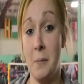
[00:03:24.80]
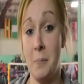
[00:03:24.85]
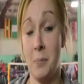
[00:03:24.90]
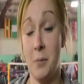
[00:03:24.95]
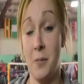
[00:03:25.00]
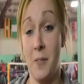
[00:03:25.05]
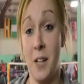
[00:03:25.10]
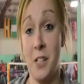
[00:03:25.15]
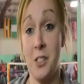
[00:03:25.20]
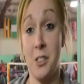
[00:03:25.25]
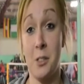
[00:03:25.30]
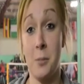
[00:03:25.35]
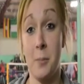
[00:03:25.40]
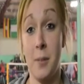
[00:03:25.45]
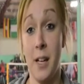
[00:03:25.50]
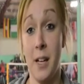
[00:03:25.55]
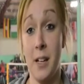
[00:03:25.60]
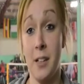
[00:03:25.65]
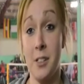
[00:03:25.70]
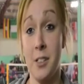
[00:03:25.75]
professional
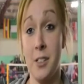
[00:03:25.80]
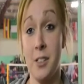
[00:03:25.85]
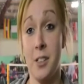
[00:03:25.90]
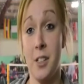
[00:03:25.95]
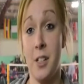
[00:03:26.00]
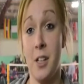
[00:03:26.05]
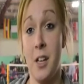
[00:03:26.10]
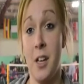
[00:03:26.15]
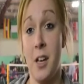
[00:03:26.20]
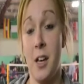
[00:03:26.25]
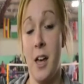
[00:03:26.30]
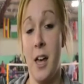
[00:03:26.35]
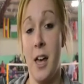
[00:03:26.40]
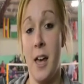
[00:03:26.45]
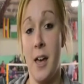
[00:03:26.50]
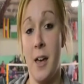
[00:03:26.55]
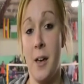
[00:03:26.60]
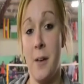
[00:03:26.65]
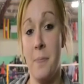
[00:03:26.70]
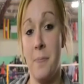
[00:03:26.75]
players,
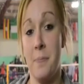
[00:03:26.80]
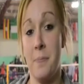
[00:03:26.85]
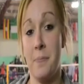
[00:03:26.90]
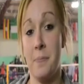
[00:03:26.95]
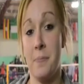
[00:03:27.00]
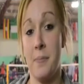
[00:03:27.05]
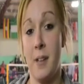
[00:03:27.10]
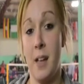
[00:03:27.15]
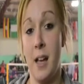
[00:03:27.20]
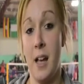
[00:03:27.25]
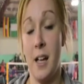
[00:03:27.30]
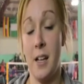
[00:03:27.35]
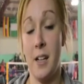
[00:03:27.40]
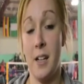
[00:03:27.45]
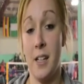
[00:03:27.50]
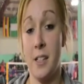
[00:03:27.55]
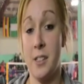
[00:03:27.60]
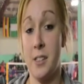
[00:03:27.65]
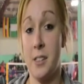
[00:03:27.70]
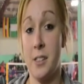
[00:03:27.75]
um, and
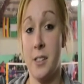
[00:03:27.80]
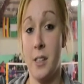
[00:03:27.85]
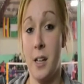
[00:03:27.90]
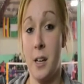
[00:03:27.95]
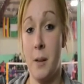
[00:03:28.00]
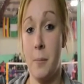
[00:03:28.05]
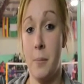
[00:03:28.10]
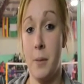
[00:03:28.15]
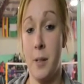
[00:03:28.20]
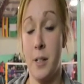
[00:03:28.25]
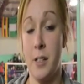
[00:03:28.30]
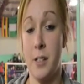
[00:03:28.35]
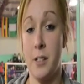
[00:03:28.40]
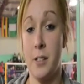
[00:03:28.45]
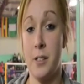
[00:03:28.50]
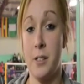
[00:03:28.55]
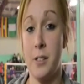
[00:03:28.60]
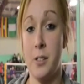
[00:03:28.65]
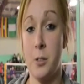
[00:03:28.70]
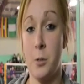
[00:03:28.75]
it's a
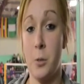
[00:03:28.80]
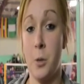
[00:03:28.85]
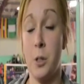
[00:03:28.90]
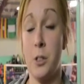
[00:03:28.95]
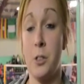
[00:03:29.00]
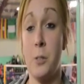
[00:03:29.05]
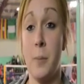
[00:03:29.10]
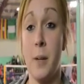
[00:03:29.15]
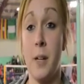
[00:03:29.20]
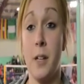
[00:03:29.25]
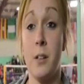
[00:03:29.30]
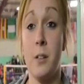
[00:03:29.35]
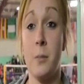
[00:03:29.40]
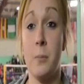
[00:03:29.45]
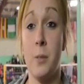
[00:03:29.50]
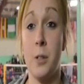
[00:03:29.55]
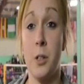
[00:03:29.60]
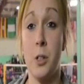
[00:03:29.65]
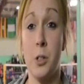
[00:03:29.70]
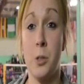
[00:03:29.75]
brilliant squad to be on
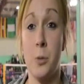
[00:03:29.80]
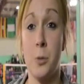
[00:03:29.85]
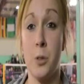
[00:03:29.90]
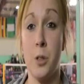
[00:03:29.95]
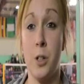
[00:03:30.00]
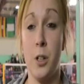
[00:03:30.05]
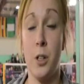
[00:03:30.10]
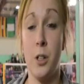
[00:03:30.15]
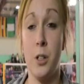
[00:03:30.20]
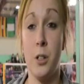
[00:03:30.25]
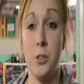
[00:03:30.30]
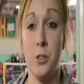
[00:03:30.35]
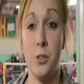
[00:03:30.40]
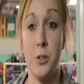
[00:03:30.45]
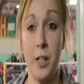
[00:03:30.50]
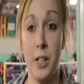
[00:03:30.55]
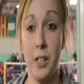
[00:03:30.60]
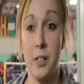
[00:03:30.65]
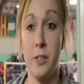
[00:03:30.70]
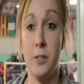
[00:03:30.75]
because we're all
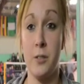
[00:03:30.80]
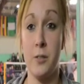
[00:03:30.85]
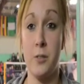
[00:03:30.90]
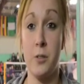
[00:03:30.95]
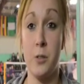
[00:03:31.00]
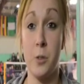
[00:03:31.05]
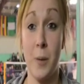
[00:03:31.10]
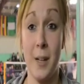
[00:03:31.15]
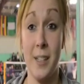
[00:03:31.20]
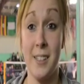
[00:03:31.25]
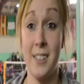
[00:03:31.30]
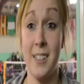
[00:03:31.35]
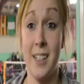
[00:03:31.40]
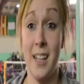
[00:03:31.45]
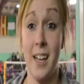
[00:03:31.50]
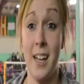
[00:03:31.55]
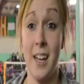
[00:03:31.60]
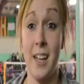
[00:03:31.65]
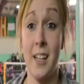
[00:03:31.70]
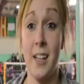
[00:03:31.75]
training twice a
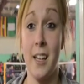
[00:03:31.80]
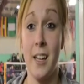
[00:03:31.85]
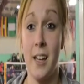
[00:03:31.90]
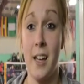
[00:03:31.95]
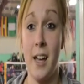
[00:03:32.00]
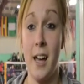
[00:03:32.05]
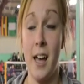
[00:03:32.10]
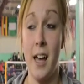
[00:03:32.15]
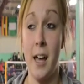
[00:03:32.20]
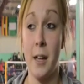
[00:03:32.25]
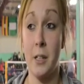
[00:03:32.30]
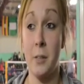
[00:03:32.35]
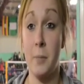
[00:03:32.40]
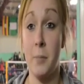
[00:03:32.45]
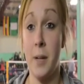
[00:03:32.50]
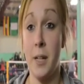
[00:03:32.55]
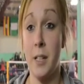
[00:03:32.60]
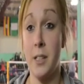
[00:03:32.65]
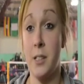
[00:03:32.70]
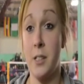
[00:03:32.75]
day and
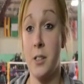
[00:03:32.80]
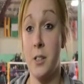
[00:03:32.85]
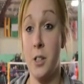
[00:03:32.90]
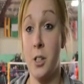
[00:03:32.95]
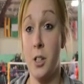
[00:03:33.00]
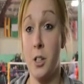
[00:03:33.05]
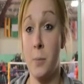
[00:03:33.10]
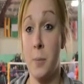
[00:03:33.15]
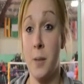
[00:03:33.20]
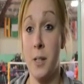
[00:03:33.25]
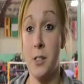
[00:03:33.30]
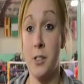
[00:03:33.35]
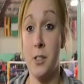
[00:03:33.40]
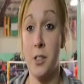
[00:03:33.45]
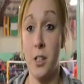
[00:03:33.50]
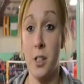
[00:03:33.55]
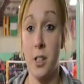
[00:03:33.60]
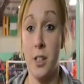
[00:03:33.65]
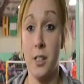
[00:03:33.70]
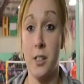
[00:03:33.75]
competing in the European
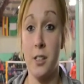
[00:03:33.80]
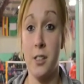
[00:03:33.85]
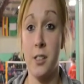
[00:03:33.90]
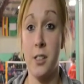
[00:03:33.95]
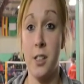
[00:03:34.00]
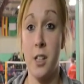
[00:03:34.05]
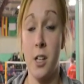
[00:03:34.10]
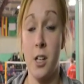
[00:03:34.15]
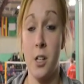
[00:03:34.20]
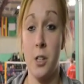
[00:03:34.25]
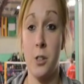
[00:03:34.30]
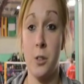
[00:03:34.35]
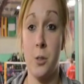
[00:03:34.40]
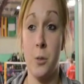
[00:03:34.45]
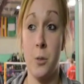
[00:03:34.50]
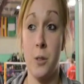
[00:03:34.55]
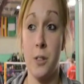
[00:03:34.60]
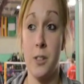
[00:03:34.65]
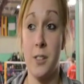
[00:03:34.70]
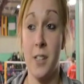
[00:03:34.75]
circuits, so
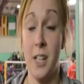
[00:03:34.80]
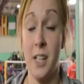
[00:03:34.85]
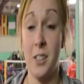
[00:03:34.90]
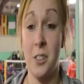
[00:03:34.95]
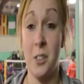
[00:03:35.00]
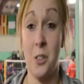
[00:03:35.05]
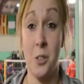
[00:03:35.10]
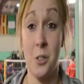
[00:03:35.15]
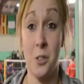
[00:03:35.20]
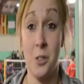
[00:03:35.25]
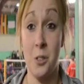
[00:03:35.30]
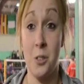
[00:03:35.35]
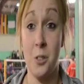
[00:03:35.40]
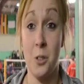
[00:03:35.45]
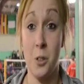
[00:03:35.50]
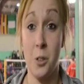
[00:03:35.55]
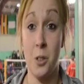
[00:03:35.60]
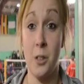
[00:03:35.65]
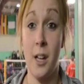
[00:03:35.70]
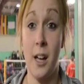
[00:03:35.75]
it's getting good,
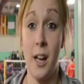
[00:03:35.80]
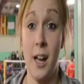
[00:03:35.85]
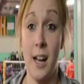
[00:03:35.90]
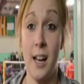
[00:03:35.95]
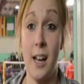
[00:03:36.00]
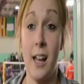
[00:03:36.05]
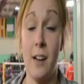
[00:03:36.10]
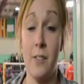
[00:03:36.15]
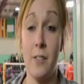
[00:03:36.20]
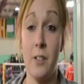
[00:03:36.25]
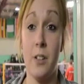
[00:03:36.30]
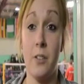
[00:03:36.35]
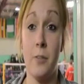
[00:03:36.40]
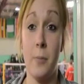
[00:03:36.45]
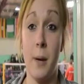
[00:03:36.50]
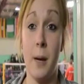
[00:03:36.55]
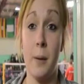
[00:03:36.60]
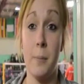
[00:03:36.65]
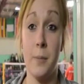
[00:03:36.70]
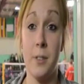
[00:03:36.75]
good high level of
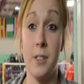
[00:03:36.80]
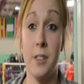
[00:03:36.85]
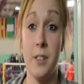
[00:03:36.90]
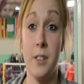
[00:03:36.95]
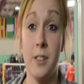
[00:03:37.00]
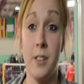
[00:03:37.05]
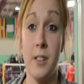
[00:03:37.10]
badminton.